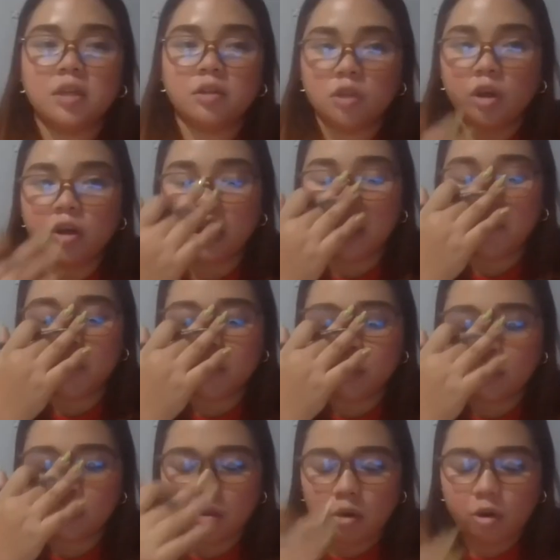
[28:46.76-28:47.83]
Now, talking about
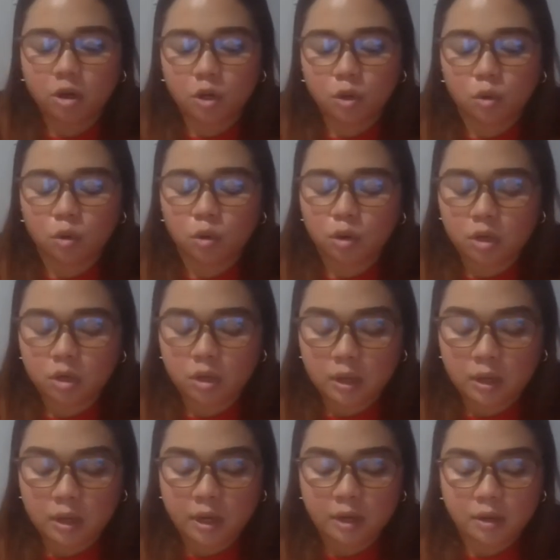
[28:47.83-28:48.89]
Ontario,
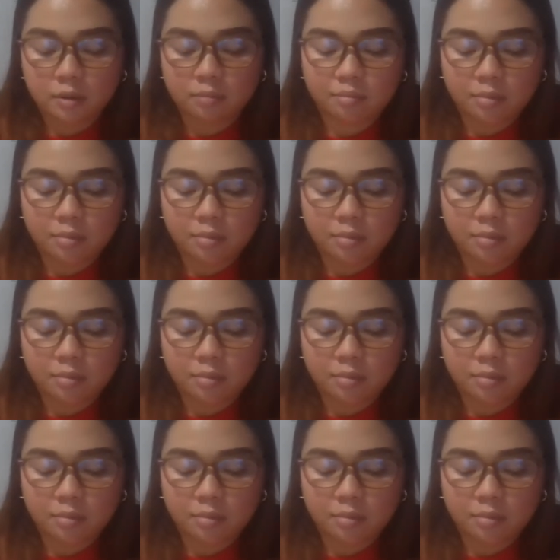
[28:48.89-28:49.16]
uh, I,